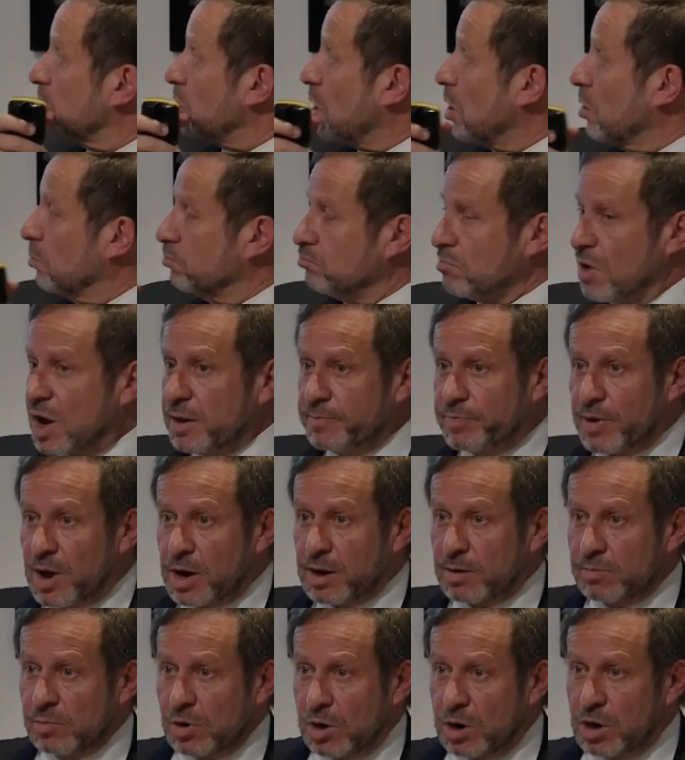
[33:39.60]
So my
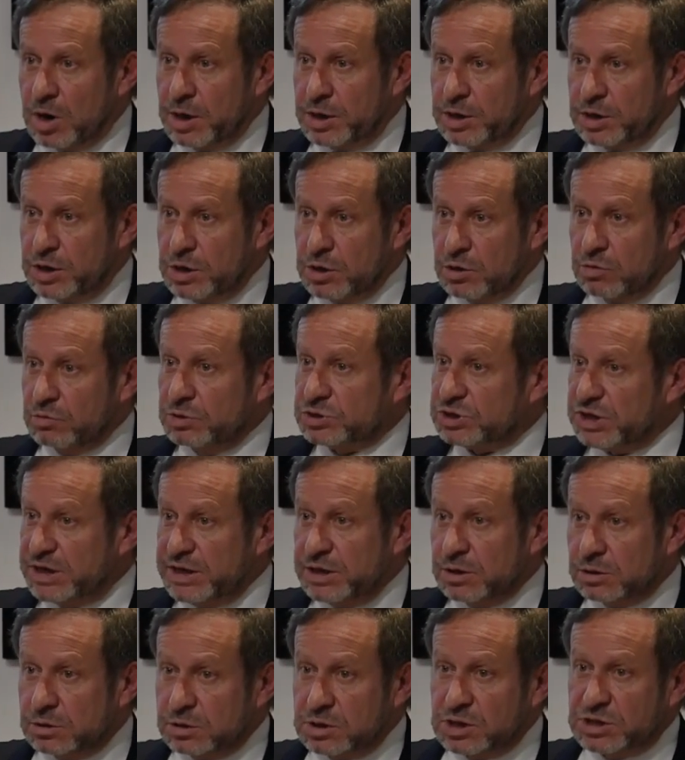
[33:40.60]
bottom line here
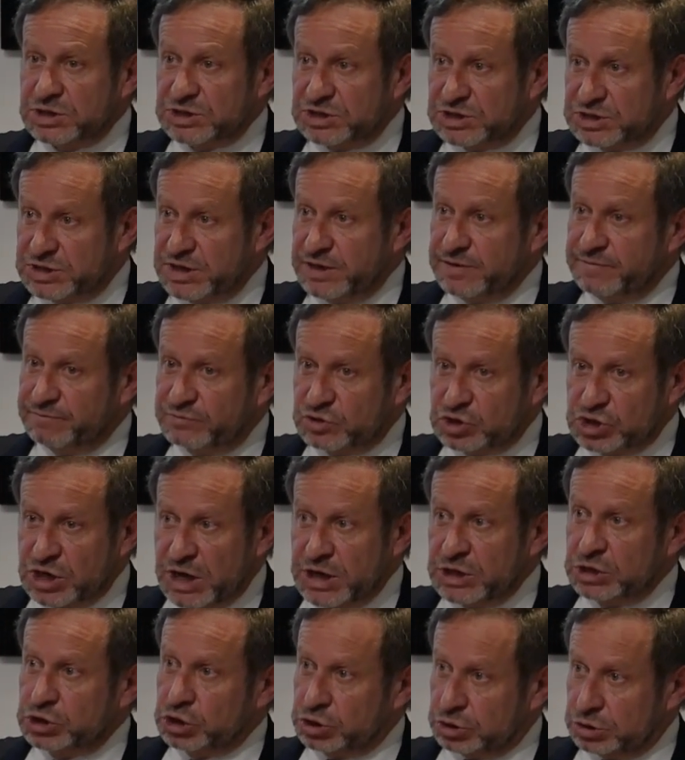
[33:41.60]
is ill-conceived
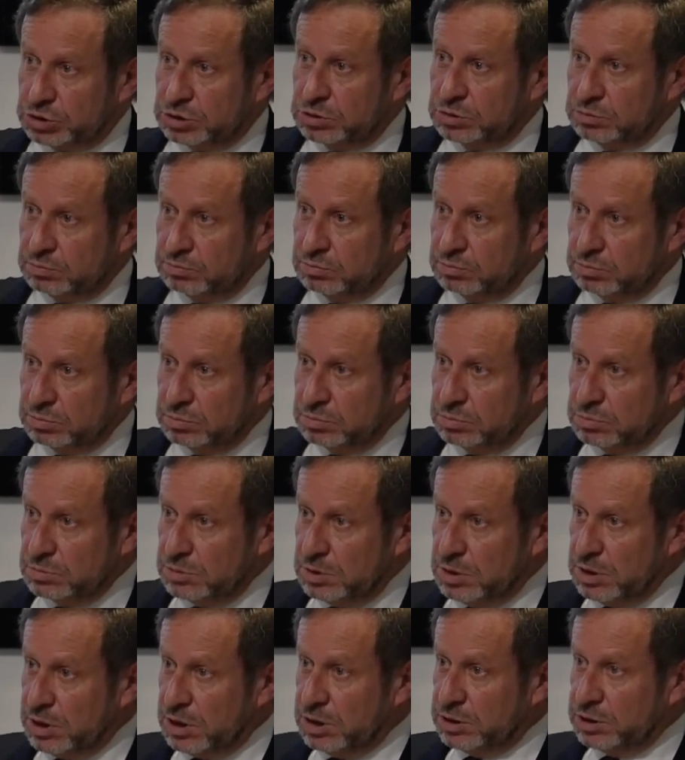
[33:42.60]
changes
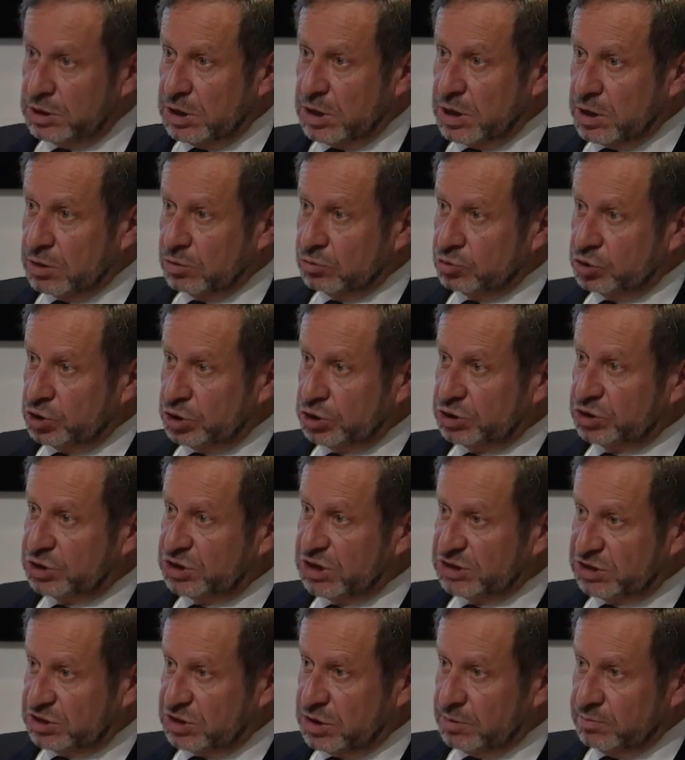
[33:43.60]
in the energy
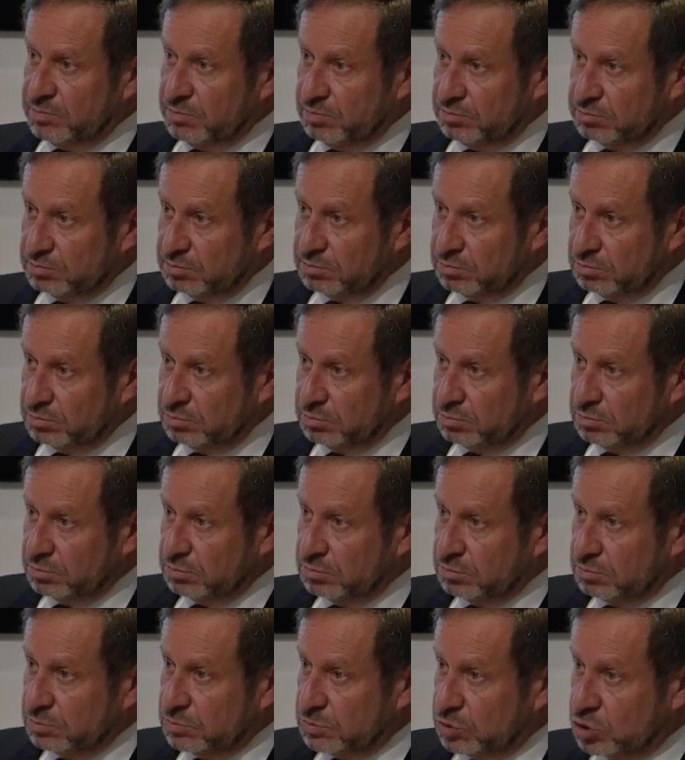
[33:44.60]
system
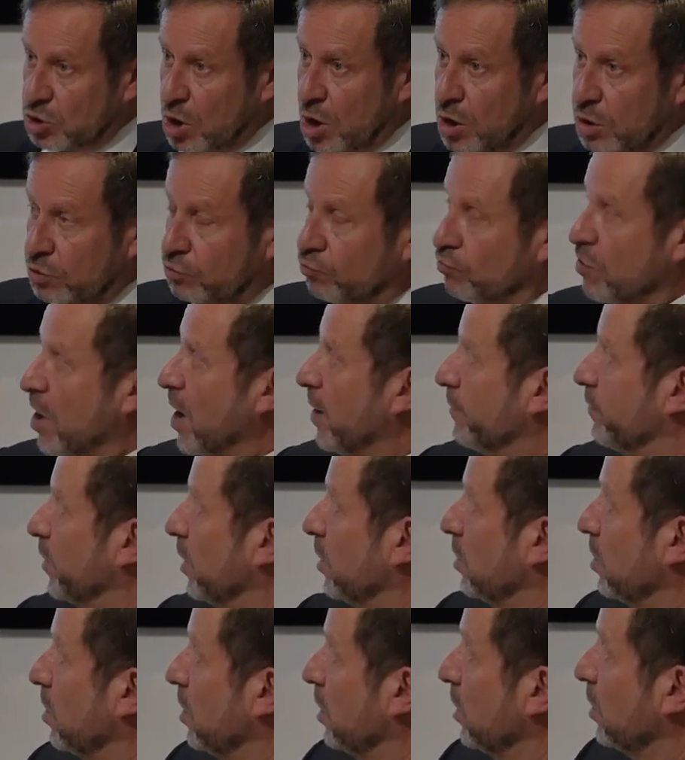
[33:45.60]
done
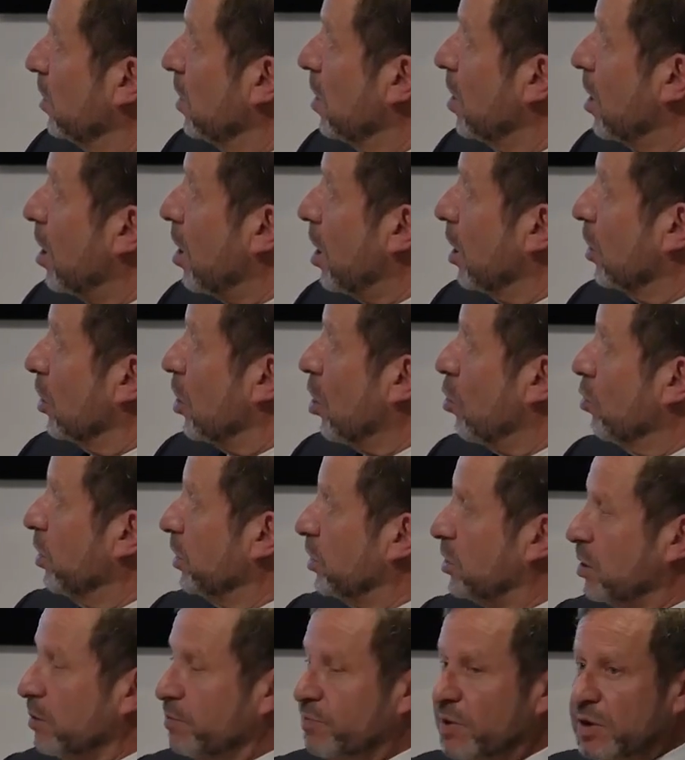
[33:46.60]
rapidly are
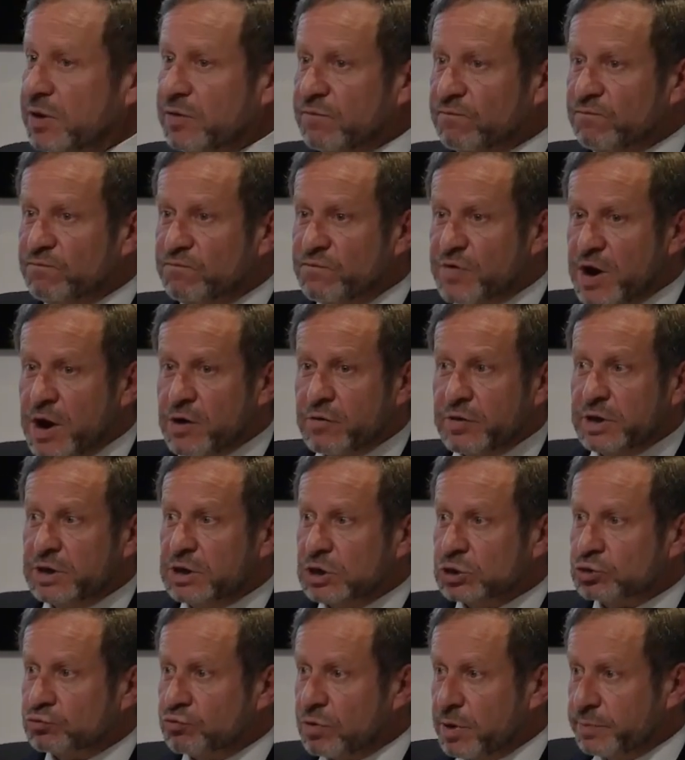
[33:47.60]
going to be
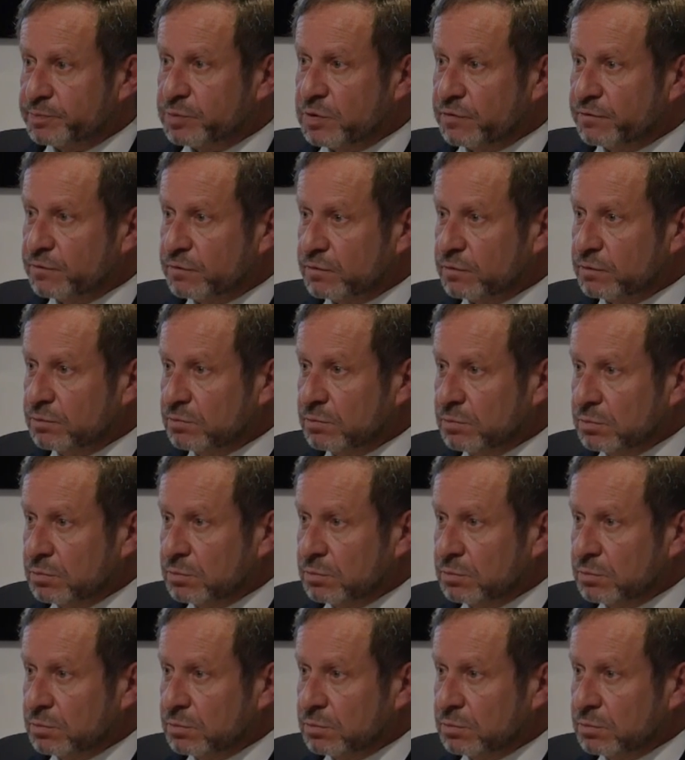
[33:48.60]
very disruptive.